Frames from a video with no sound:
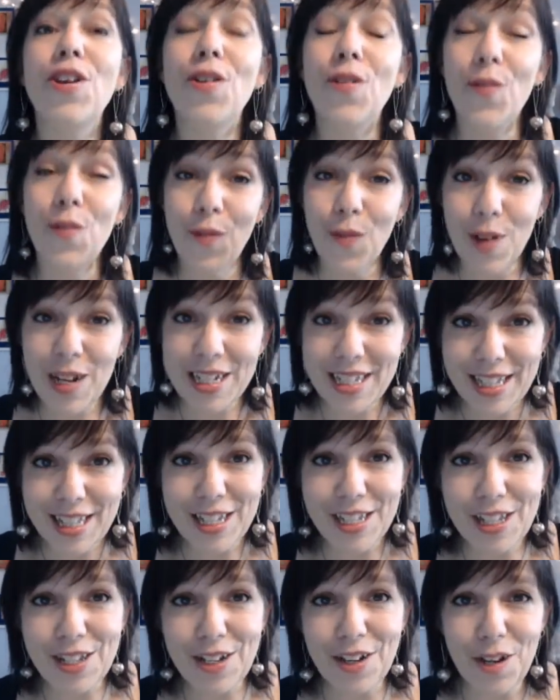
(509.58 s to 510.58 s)
what's
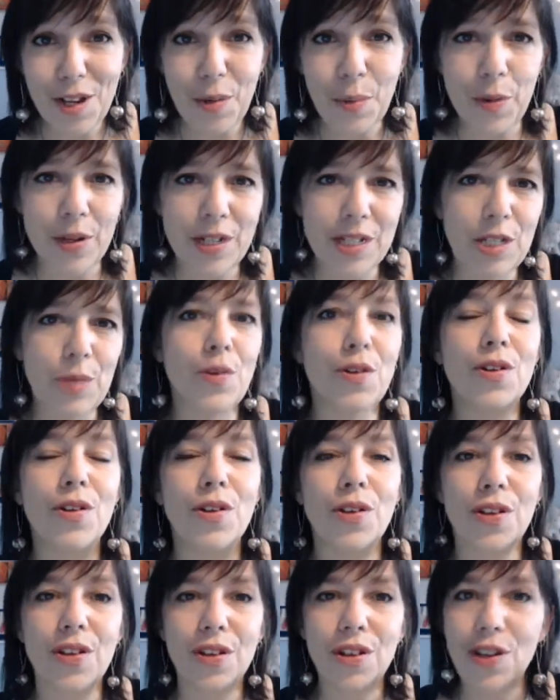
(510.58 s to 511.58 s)
the studio principle?
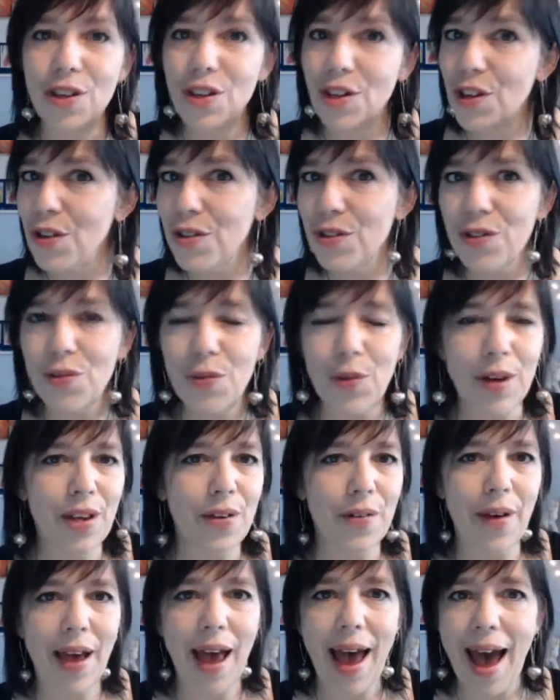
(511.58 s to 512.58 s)
use what
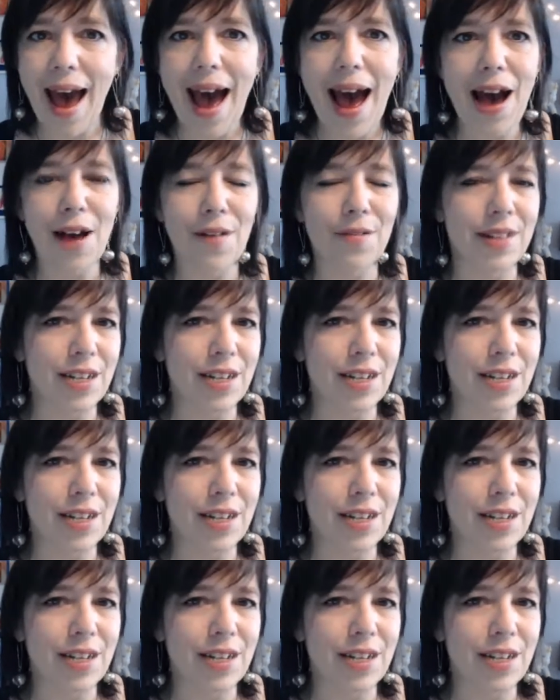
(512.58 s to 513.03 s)
you have.